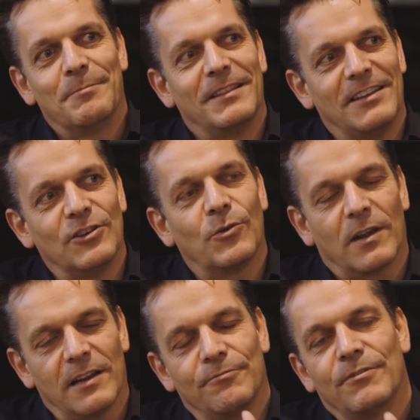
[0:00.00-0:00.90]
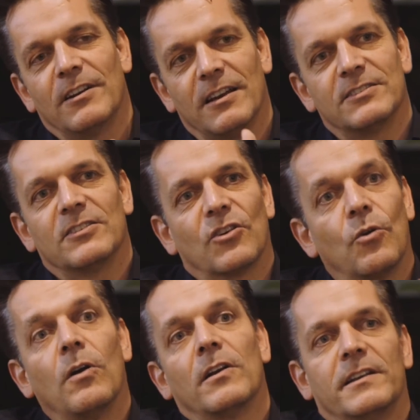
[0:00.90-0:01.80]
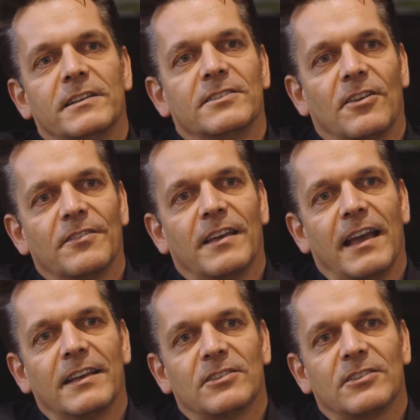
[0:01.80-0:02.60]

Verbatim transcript: but then you quickly realize that the quality is not there.